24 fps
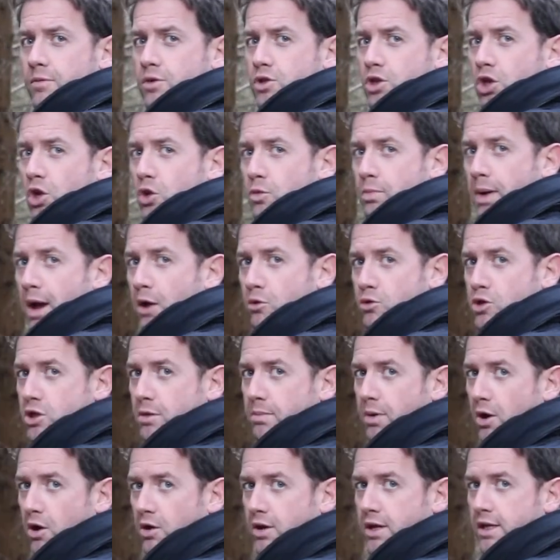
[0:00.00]
two poacher
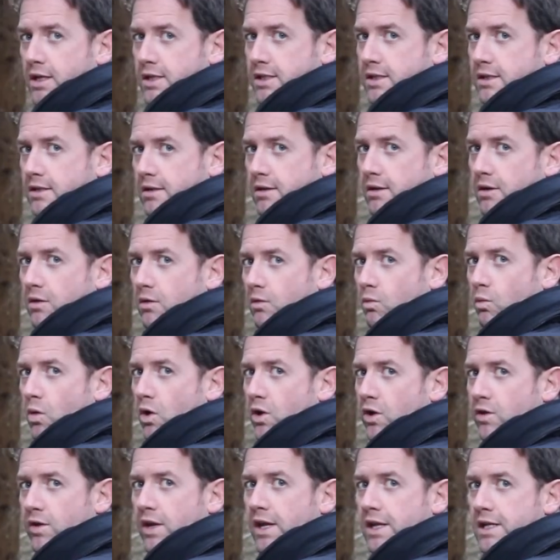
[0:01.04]
pockets,
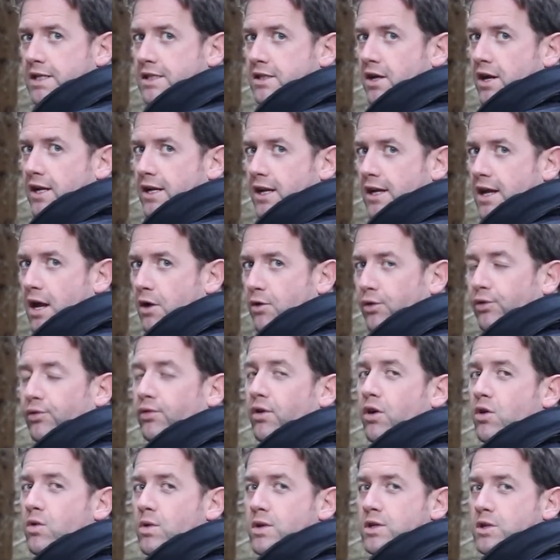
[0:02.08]
one on either side that goes
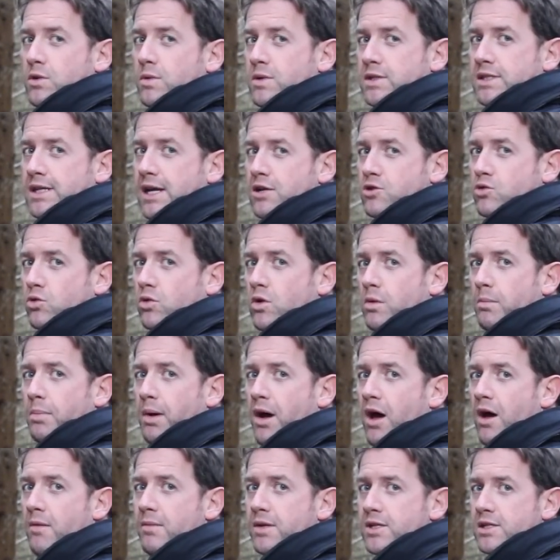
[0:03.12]
through into a central
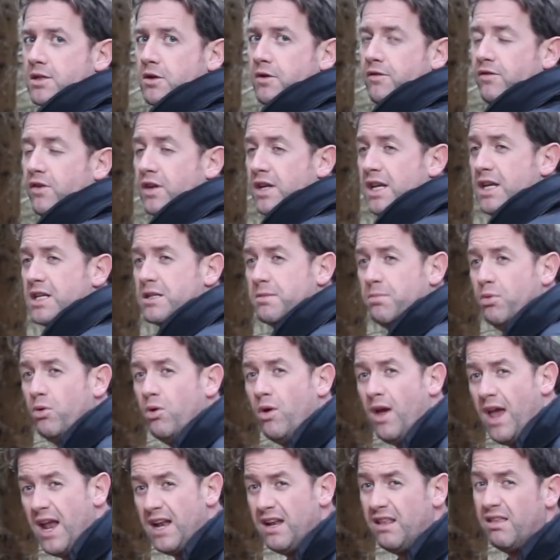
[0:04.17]
compartment. So if you need to
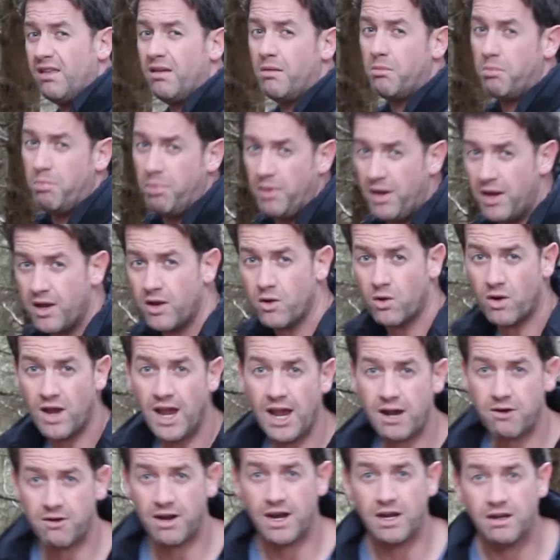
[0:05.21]
put anything big or
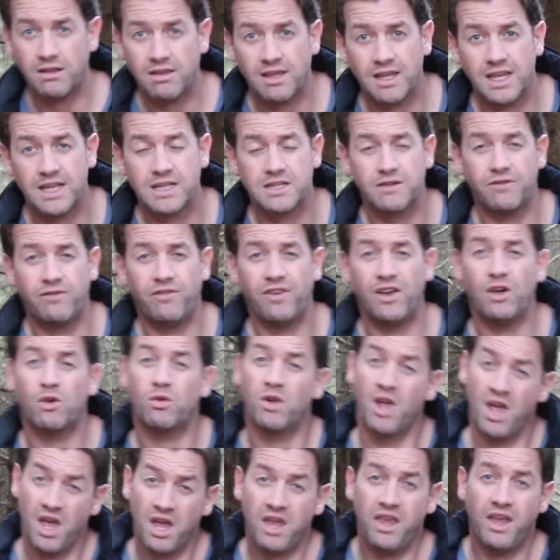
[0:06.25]
carry anything into
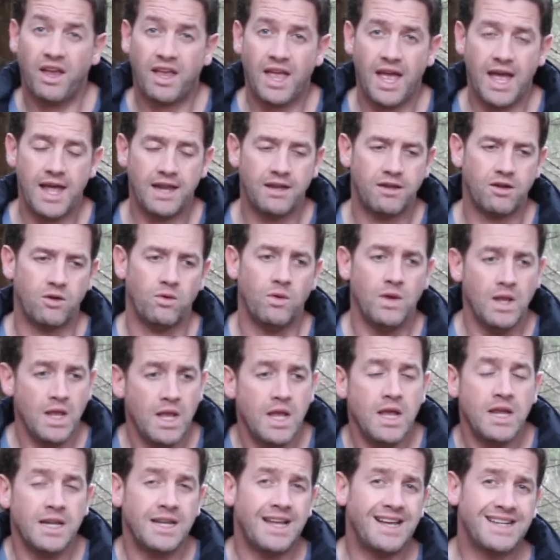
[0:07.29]
field, you can do.
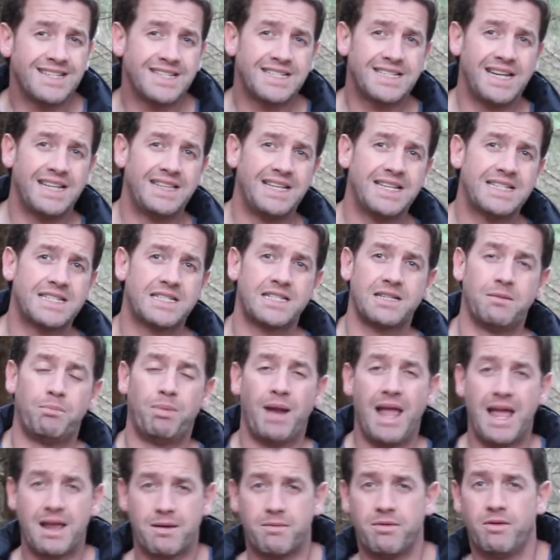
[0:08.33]
Now, as I said, this is a
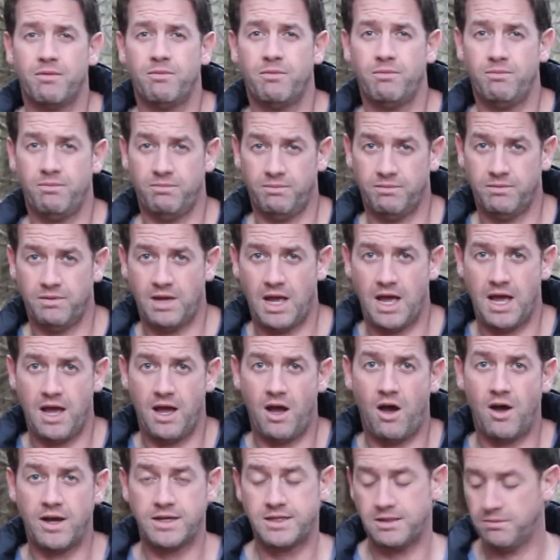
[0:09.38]
black
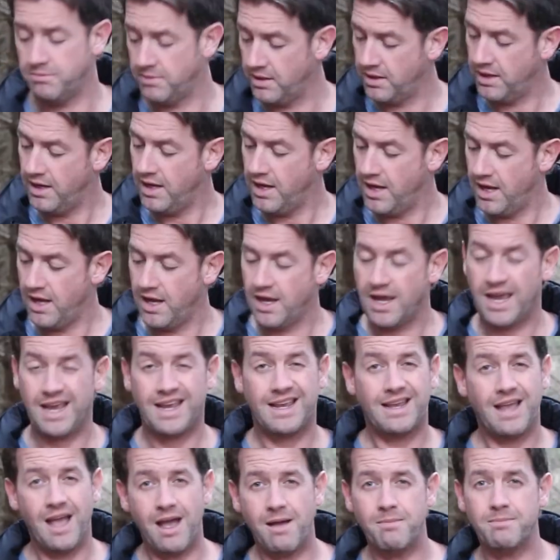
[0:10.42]
item. It
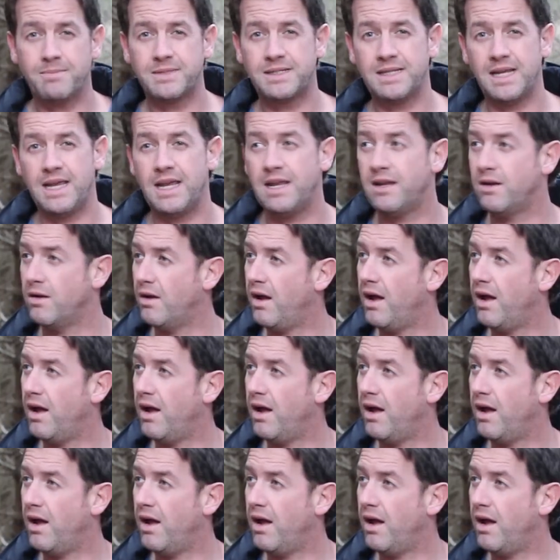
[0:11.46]
comes in